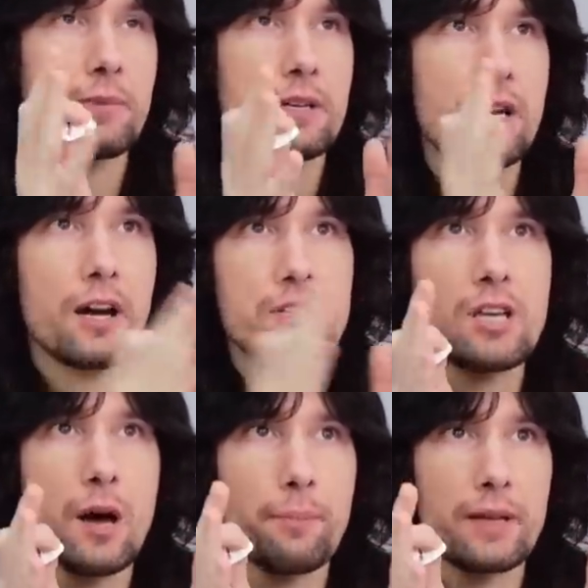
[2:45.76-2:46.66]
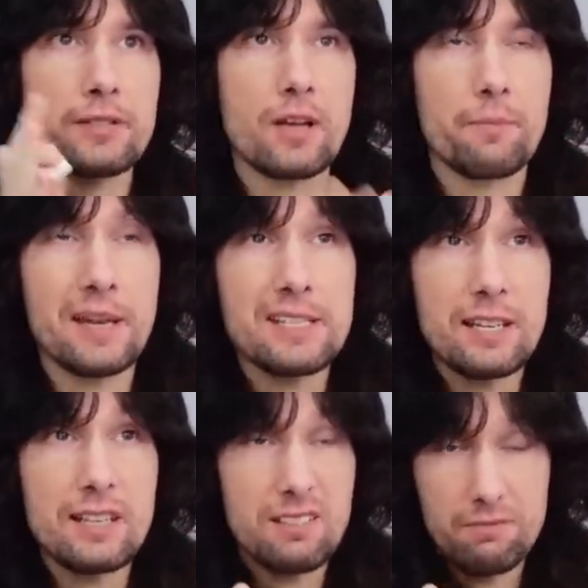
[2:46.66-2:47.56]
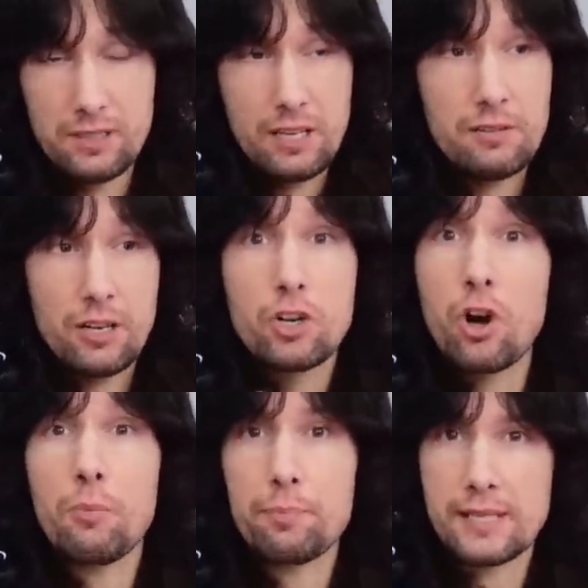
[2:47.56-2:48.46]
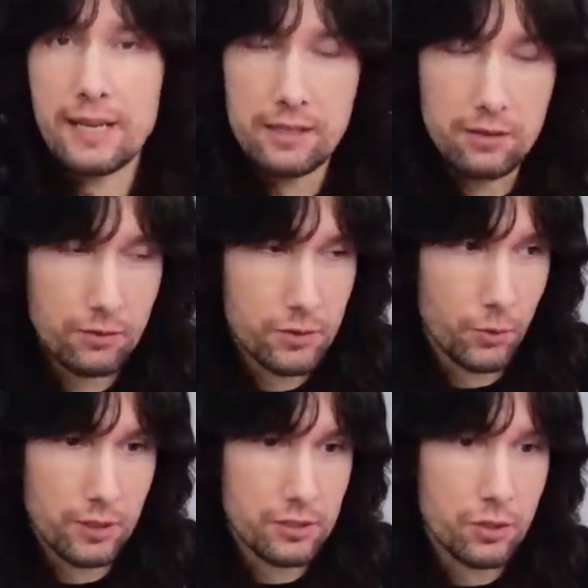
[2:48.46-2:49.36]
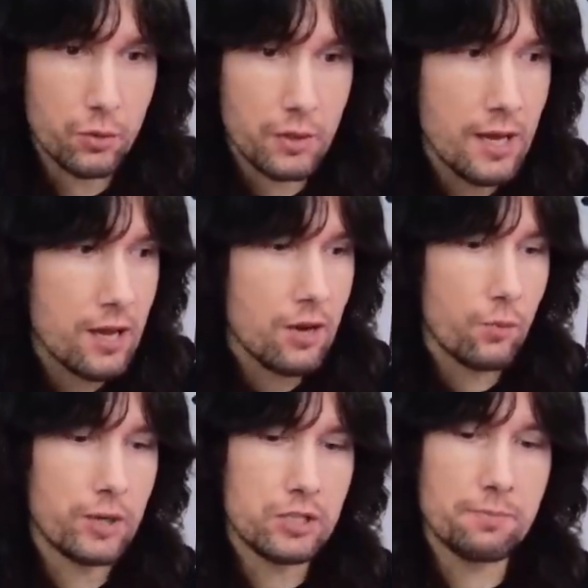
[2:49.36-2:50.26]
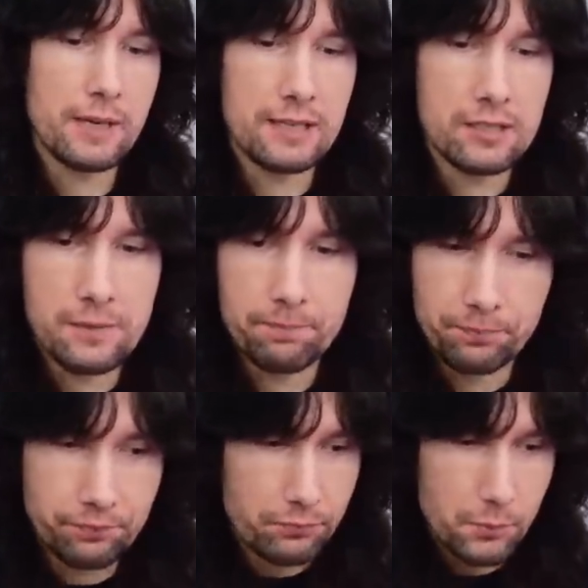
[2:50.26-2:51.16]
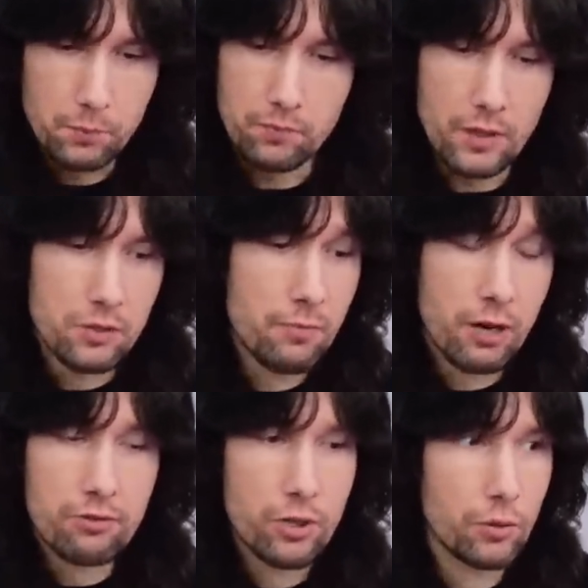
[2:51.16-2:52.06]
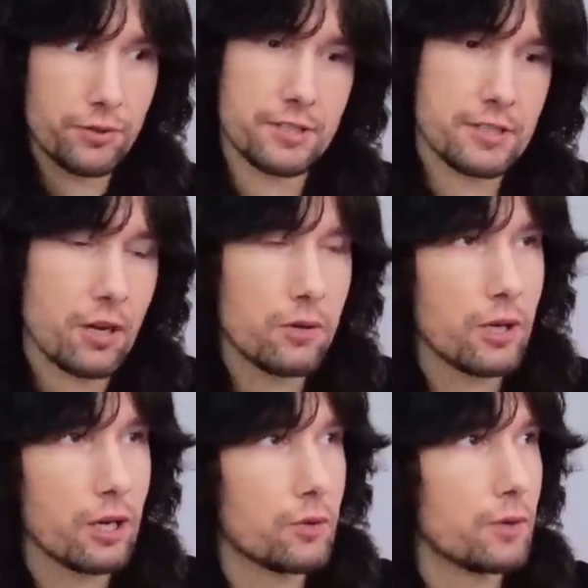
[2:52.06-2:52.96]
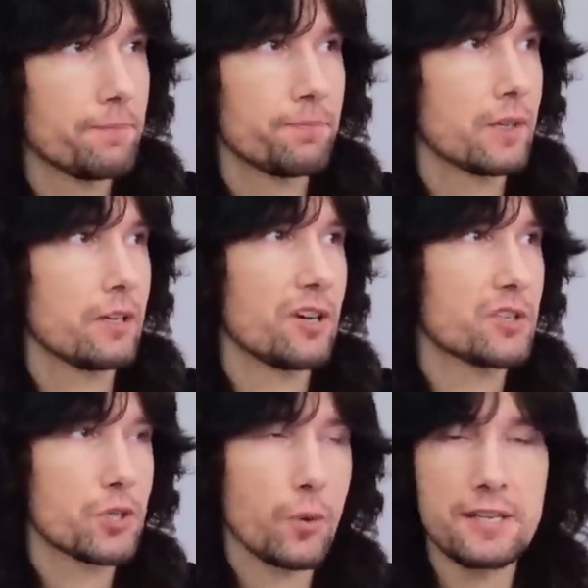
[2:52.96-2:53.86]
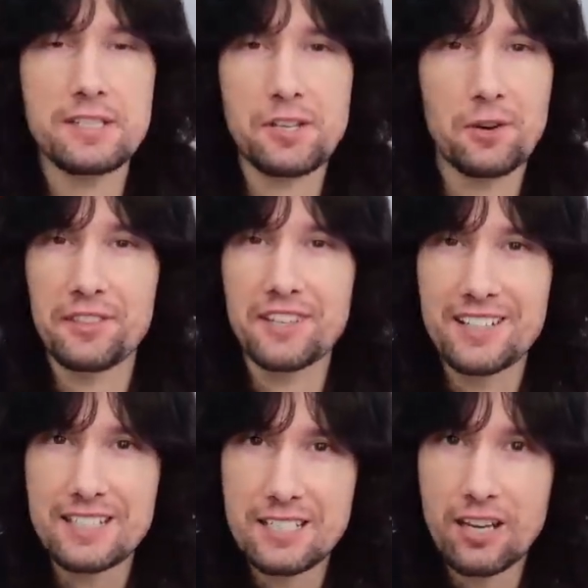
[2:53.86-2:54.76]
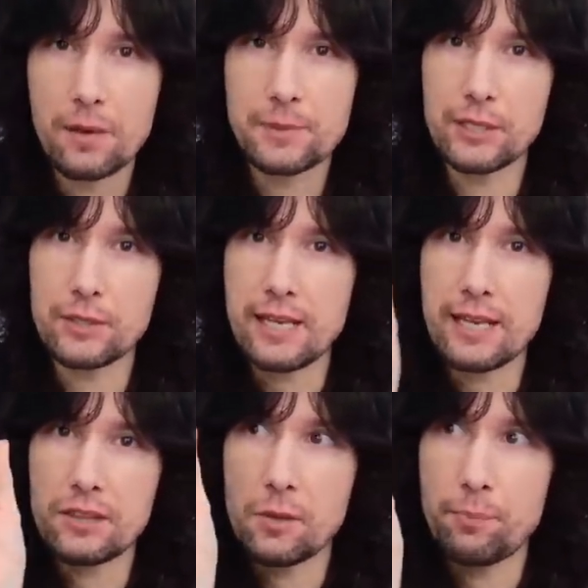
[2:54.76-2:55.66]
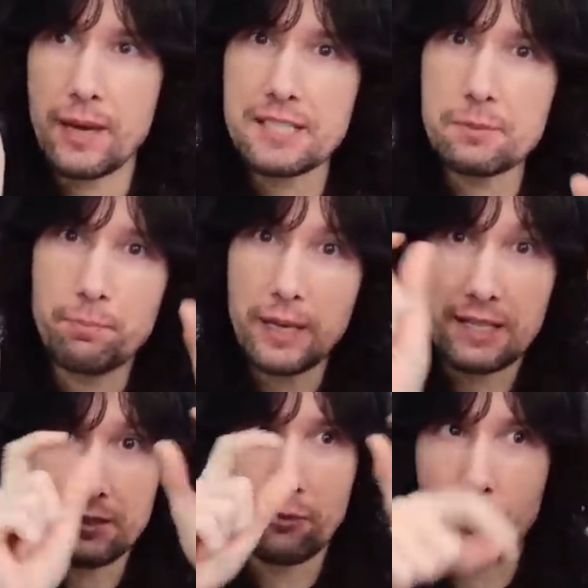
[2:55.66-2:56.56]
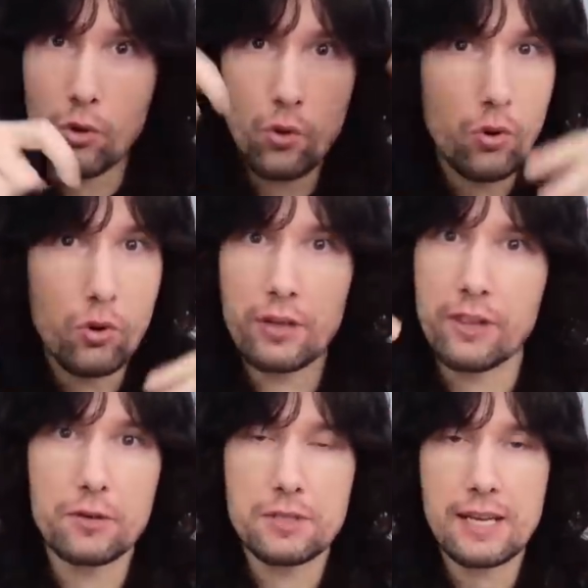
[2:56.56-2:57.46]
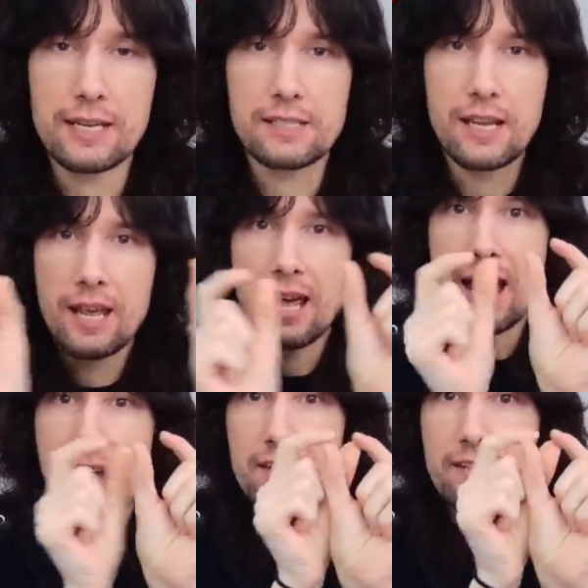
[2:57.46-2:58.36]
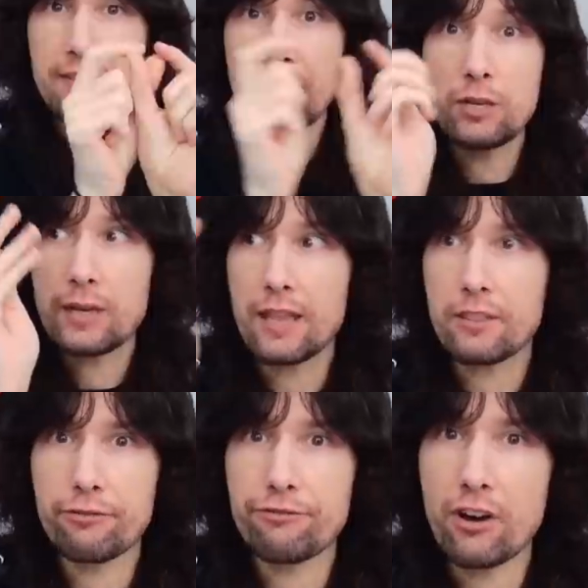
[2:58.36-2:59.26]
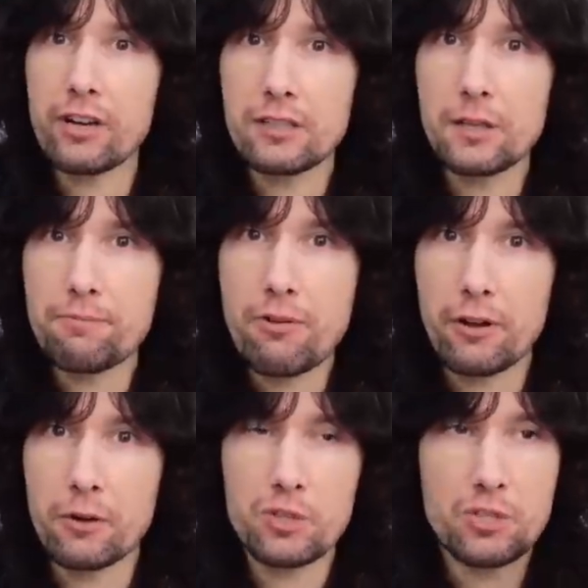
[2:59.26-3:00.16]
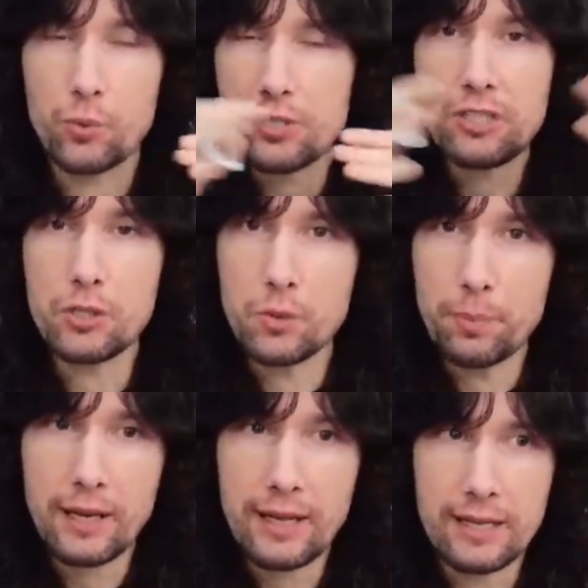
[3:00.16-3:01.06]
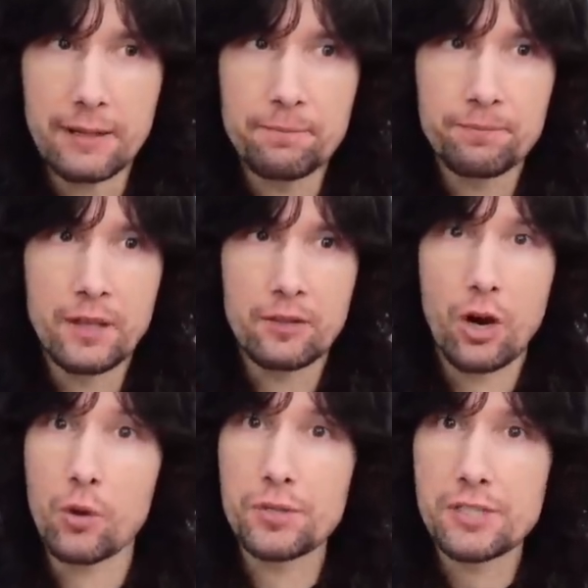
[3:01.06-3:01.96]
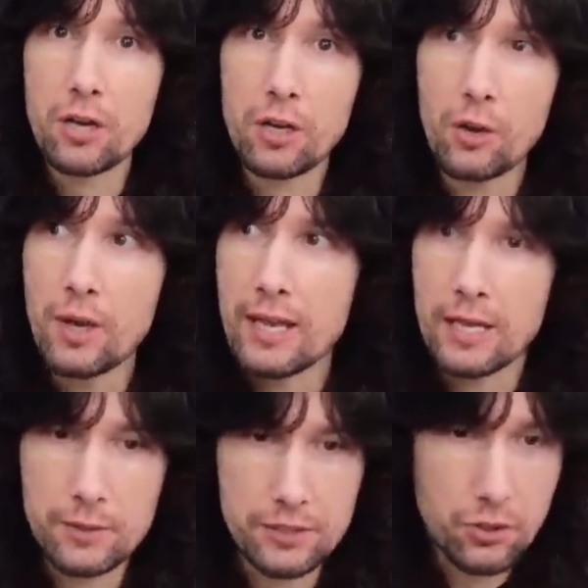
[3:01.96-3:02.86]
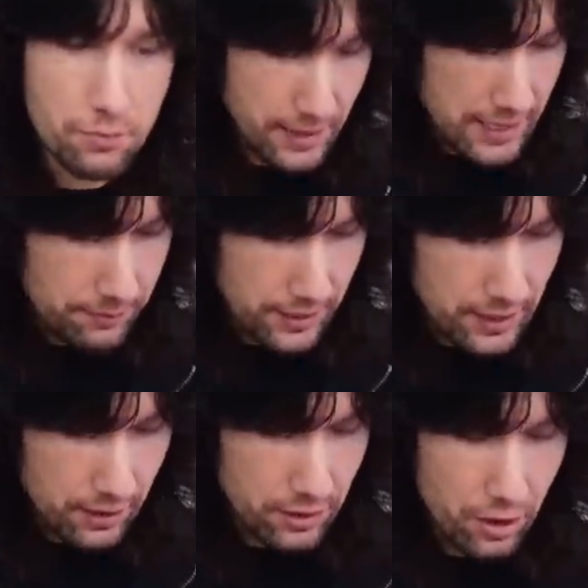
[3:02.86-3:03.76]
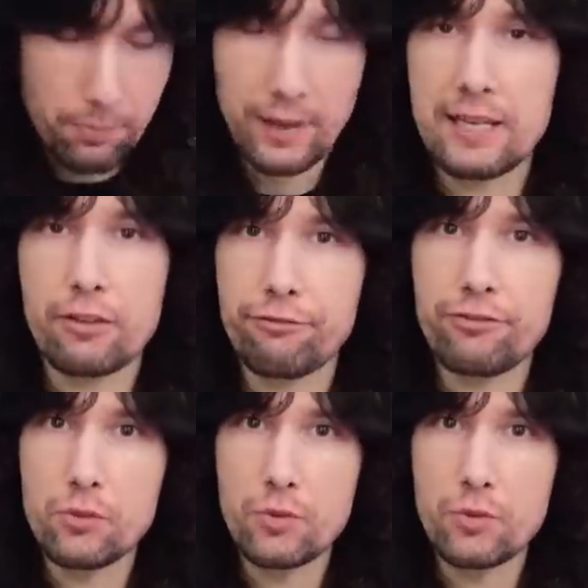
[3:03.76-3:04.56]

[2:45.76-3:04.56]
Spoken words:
cut up and basically done a comp take, is what it's called, which means you might record the solo, 20 or 30 times, and you take the best bit of all of those takes, and then you get the final product, which wasn't you playing the whole solo. It was you maybe, playing a few